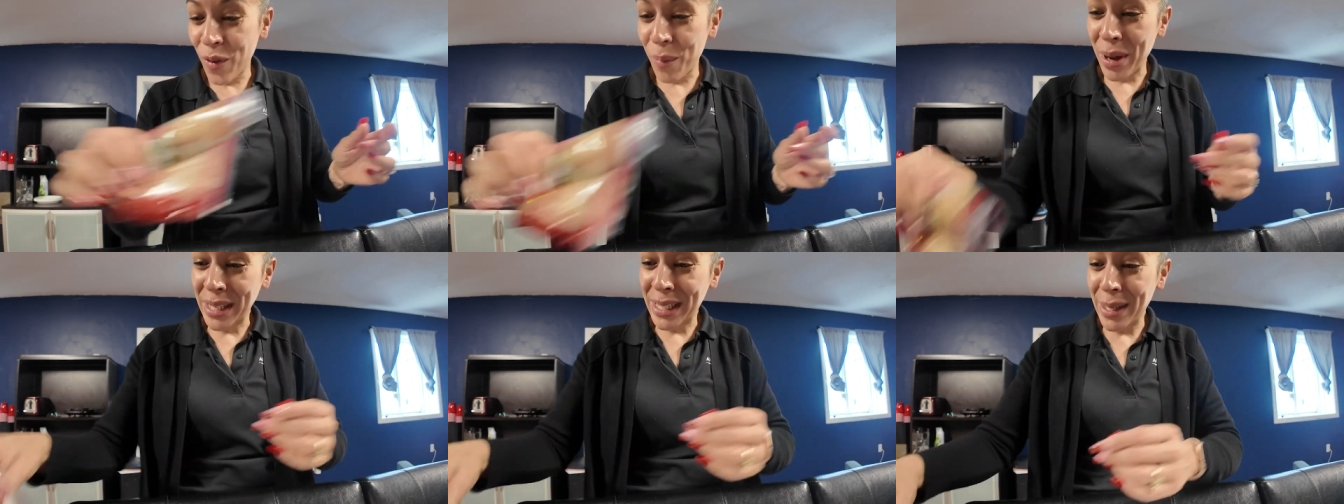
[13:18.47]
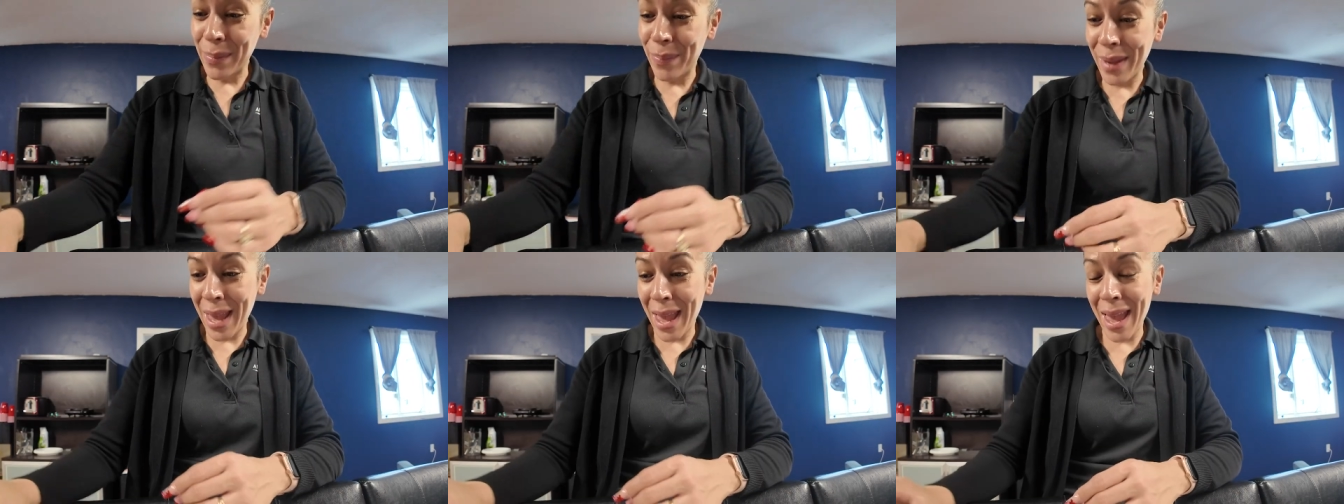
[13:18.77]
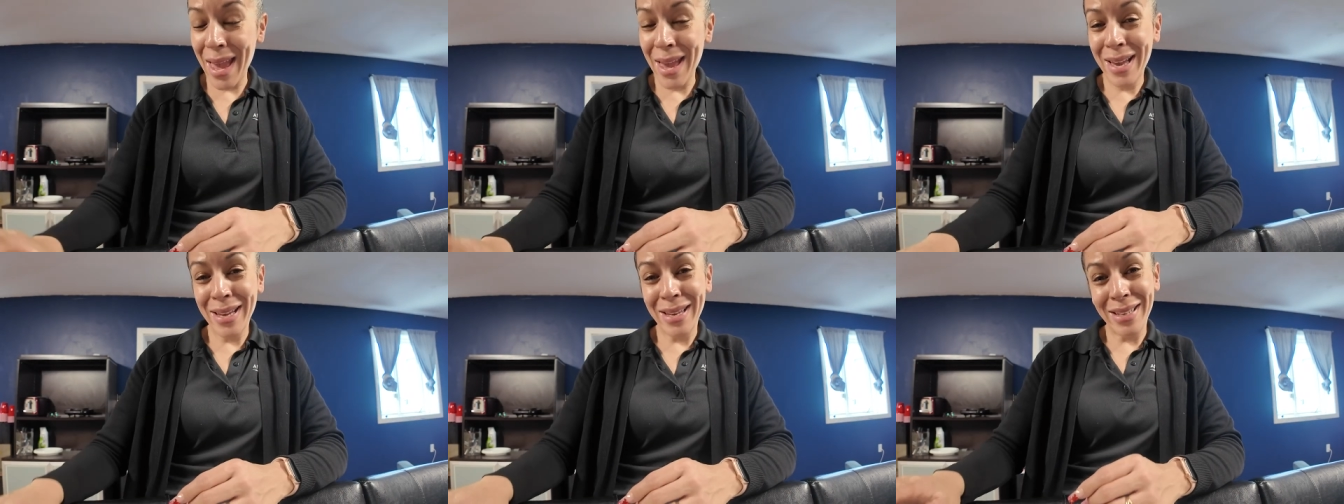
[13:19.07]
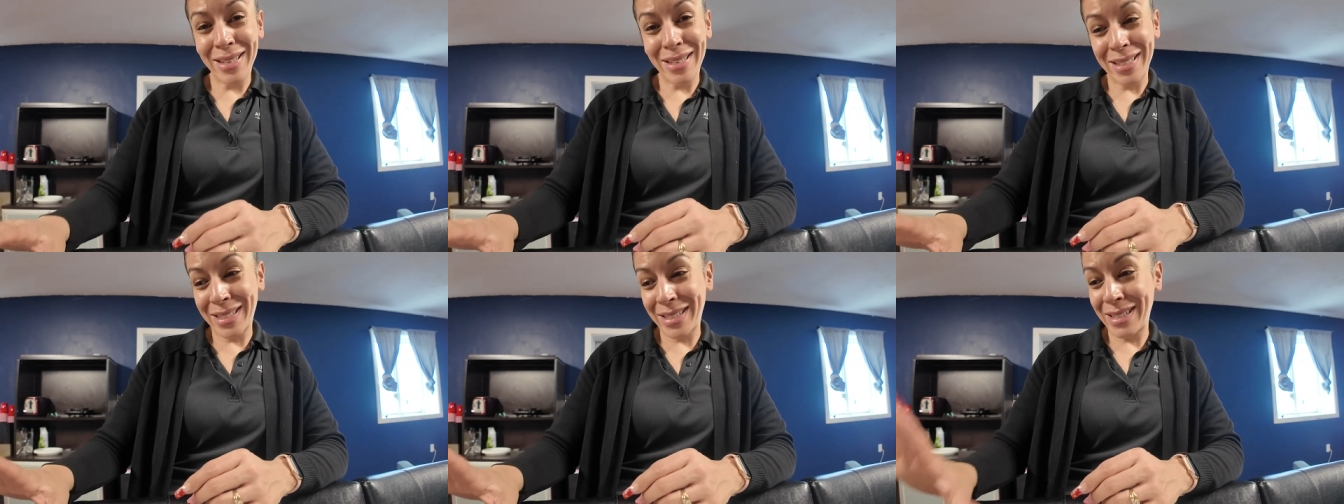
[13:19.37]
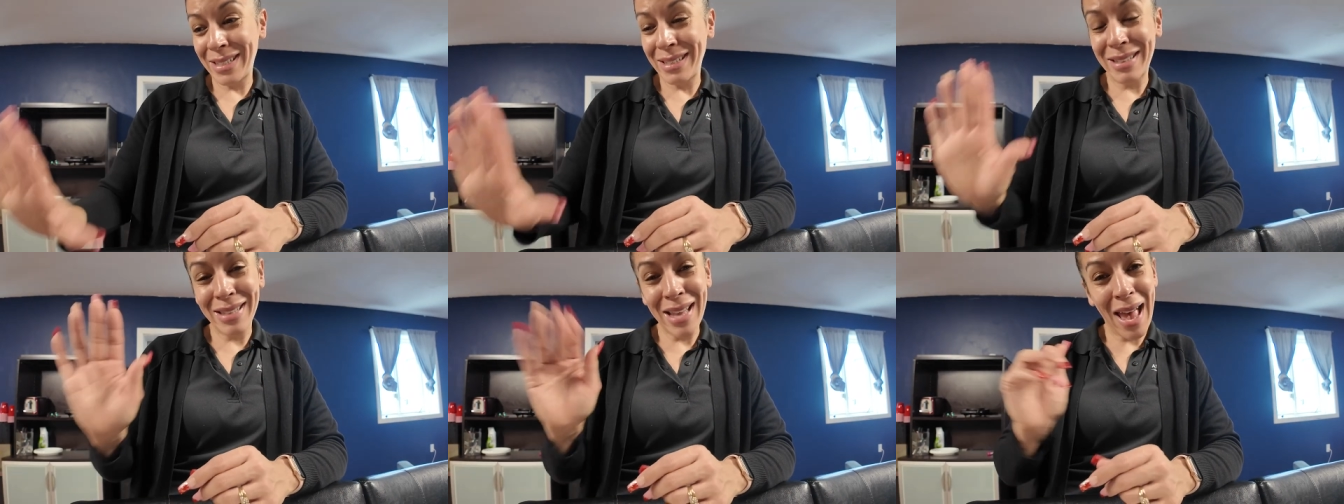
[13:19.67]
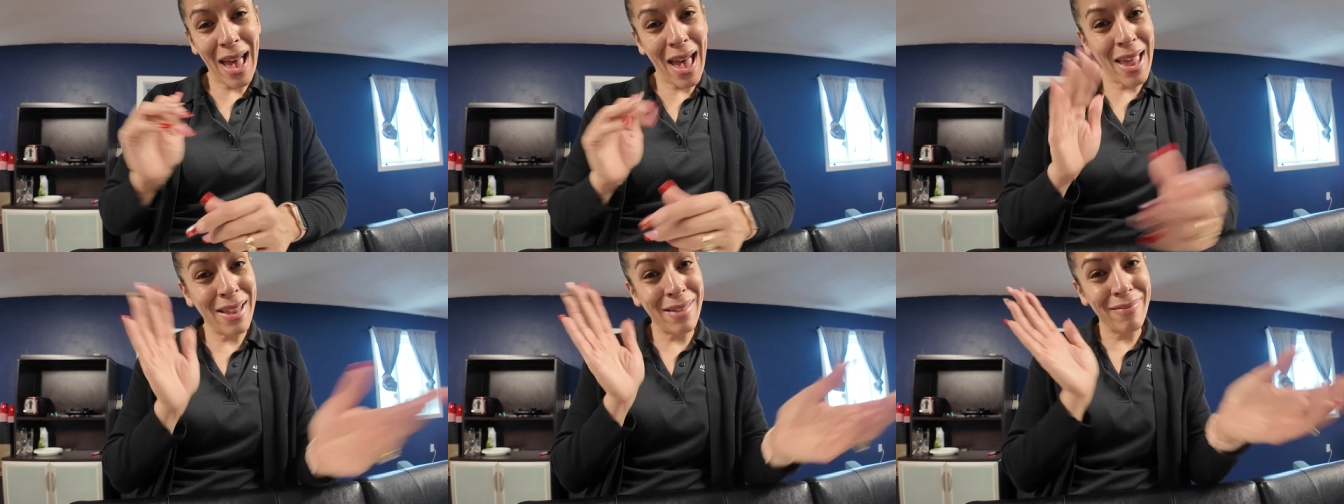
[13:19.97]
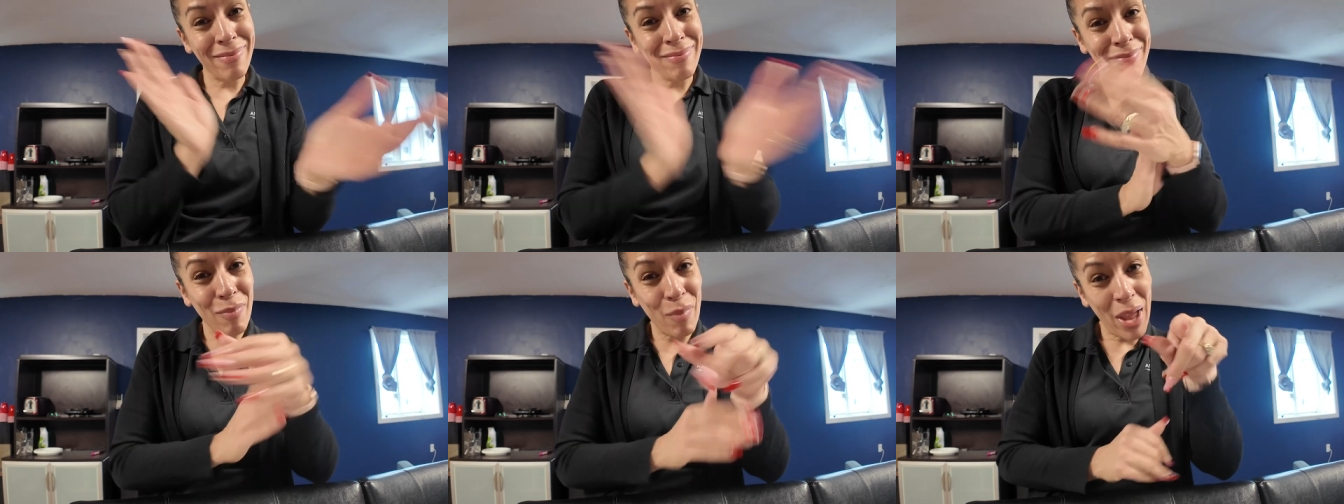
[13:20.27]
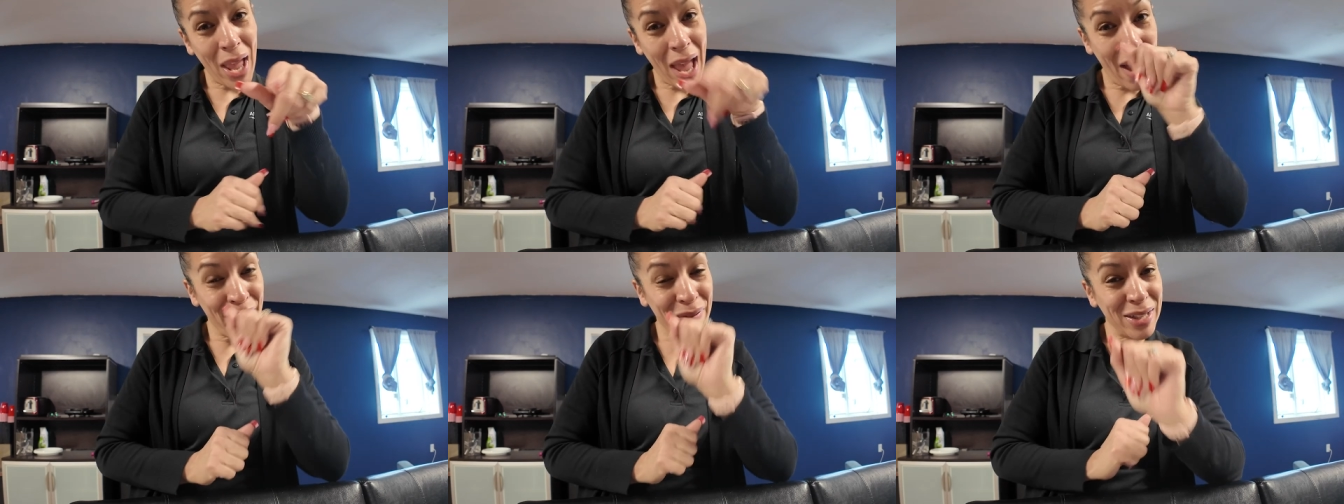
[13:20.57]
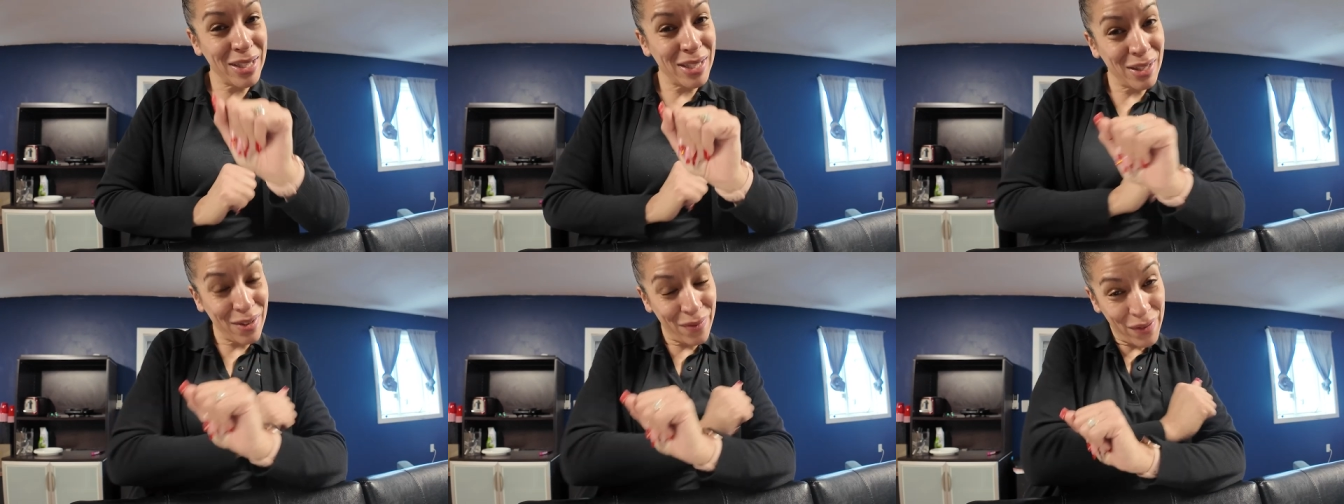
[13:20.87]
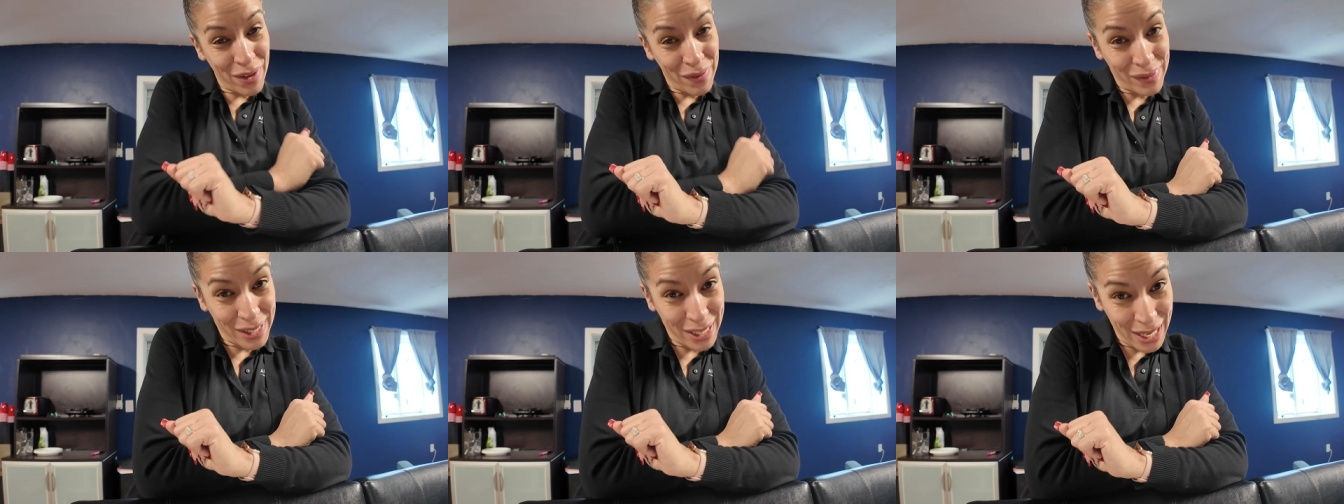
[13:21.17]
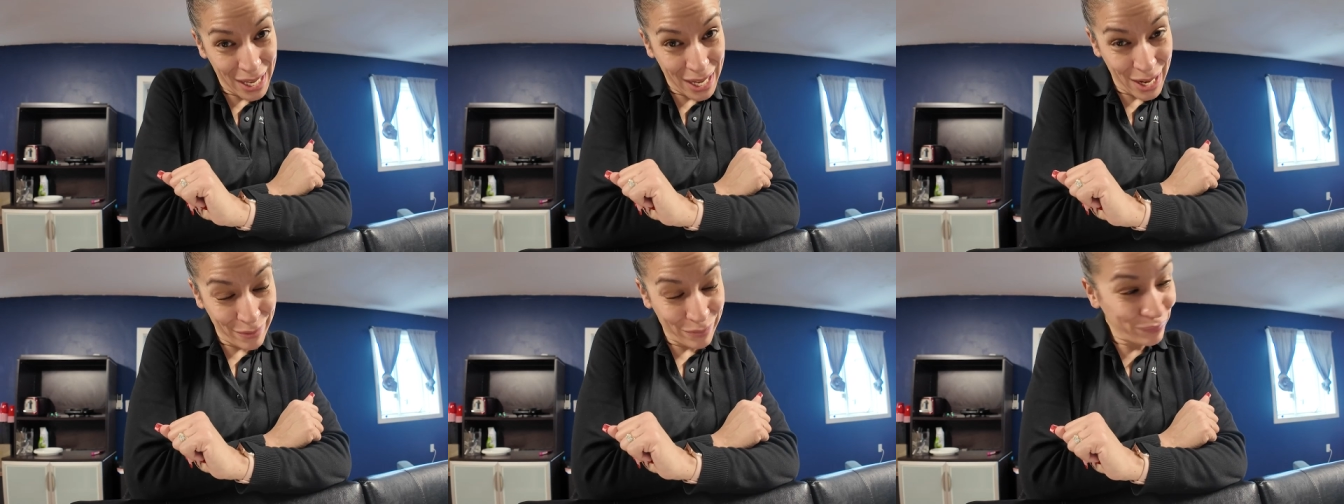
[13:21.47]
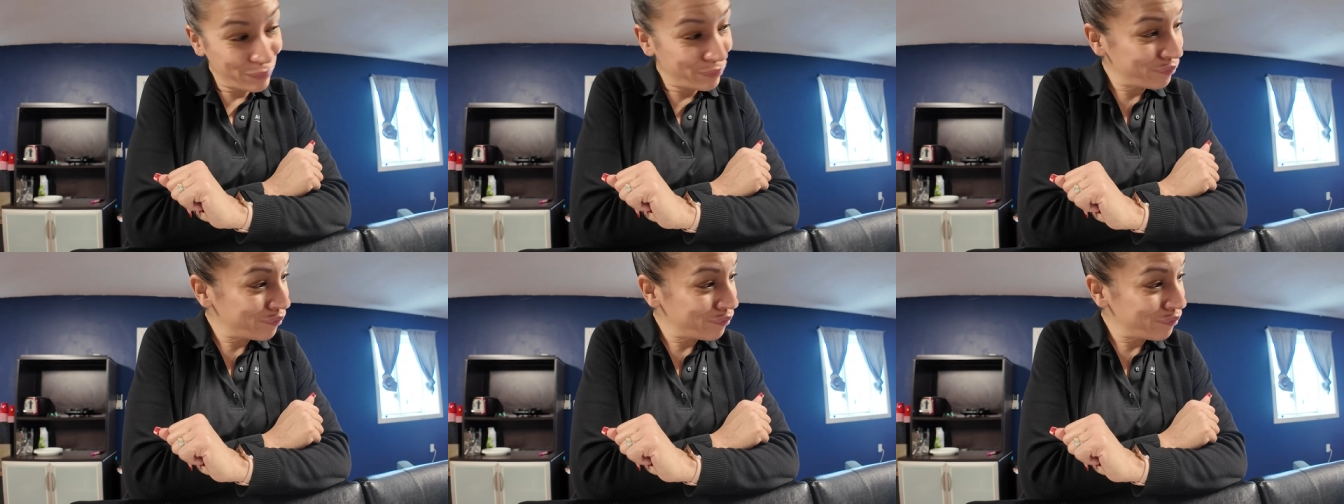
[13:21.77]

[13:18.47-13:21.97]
for my CPA because she said we have until the 15